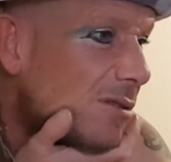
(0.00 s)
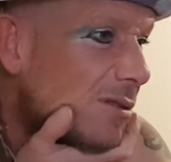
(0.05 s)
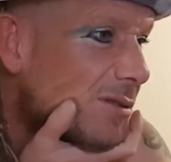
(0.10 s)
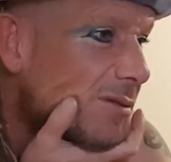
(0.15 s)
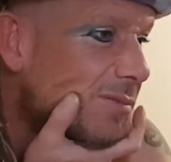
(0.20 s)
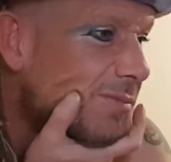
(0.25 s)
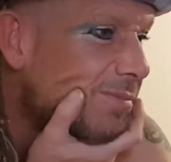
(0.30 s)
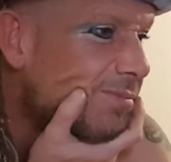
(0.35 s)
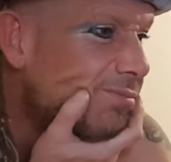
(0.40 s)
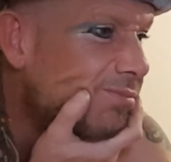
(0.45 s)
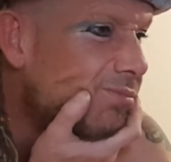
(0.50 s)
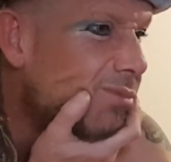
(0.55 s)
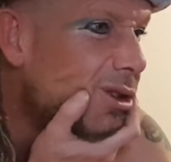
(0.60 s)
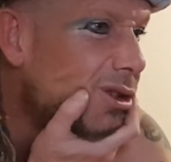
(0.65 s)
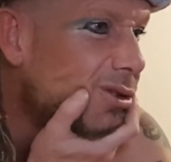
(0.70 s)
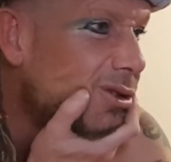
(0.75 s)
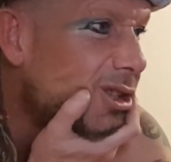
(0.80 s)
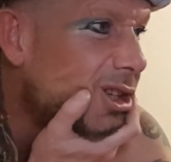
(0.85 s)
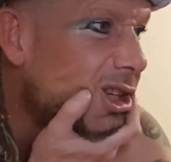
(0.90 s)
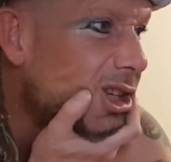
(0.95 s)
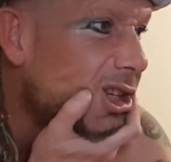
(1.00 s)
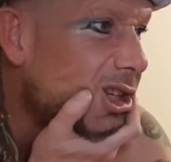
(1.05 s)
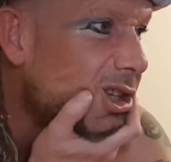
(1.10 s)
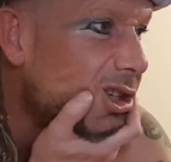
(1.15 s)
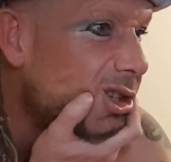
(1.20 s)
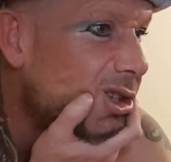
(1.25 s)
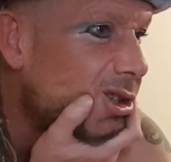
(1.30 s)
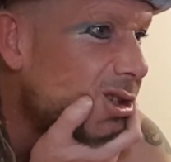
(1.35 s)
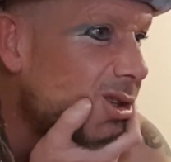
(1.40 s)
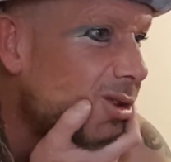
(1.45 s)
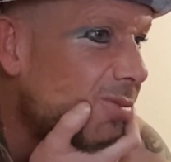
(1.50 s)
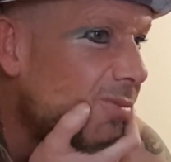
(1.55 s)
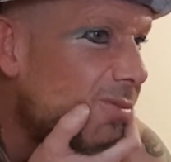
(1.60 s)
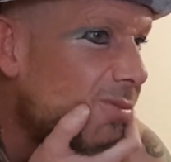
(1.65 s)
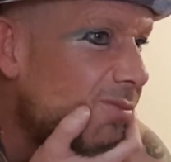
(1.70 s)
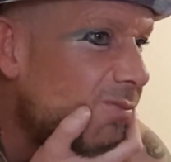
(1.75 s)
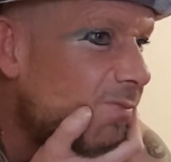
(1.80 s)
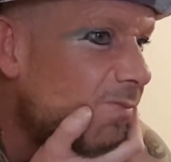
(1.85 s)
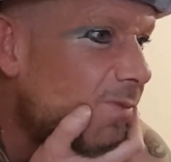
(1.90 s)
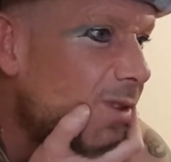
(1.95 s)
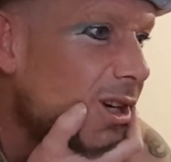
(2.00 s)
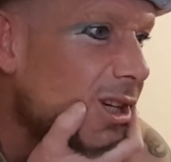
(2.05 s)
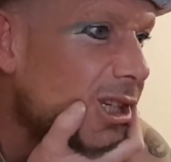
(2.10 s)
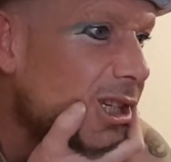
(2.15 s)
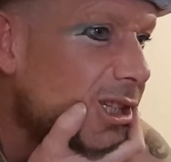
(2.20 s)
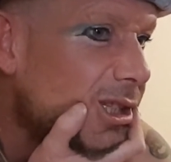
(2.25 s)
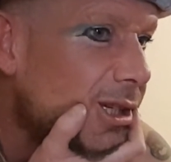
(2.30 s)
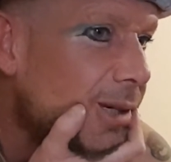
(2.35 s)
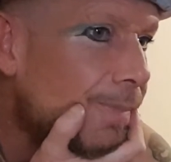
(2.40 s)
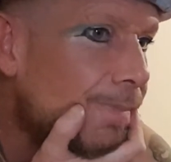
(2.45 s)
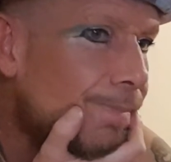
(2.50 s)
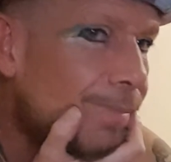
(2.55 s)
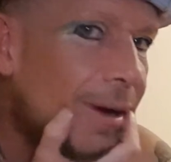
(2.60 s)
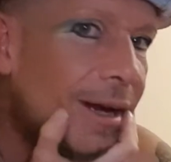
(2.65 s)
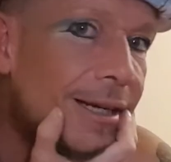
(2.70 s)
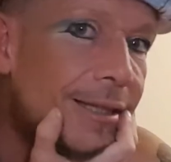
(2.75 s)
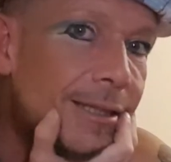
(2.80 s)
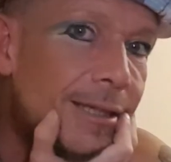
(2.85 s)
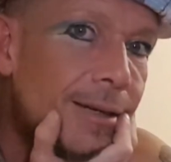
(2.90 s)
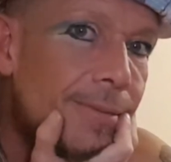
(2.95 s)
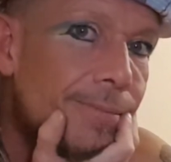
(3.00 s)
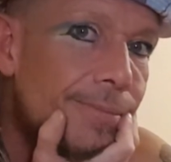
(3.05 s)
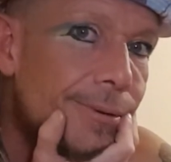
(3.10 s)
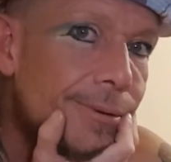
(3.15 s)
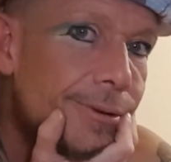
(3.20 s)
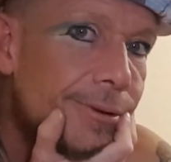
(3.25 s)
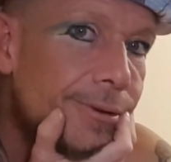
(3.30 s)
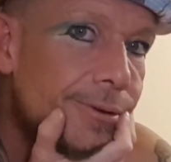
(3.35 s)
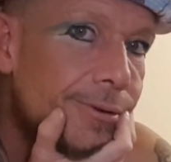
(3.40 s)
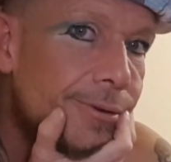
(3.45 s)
I'm moody. I'm fucking bad tempered.